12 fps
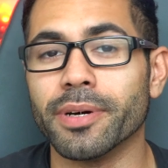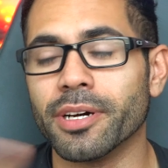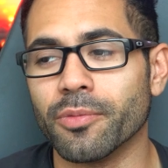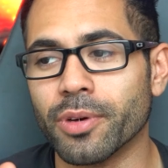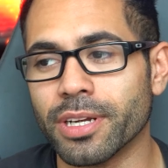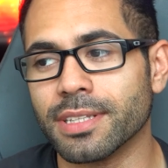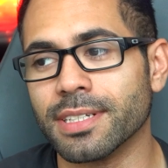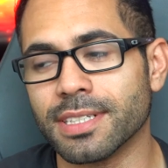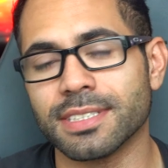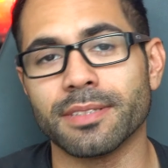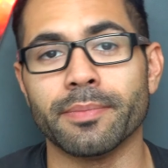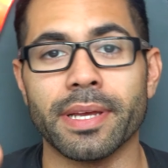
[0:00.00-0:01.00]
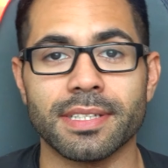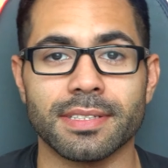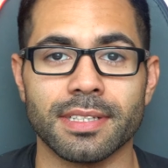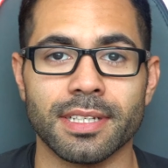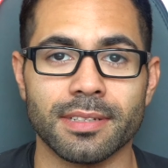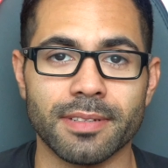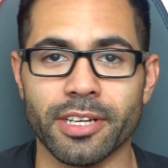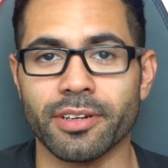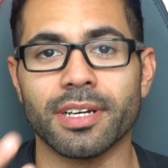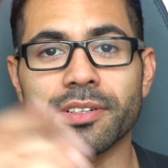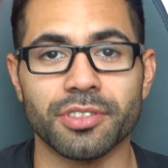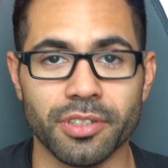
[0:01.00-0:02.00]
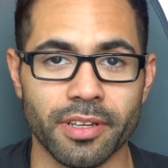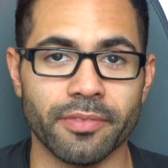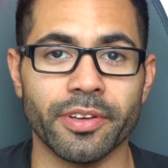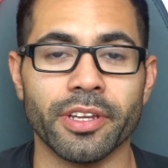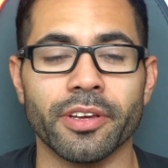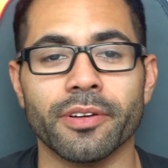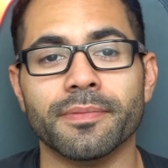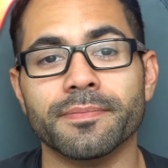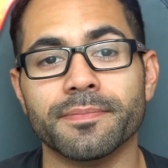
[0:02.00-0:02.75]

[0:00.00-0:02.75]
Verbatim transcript: But what it does is basically, here, I'll show you the video.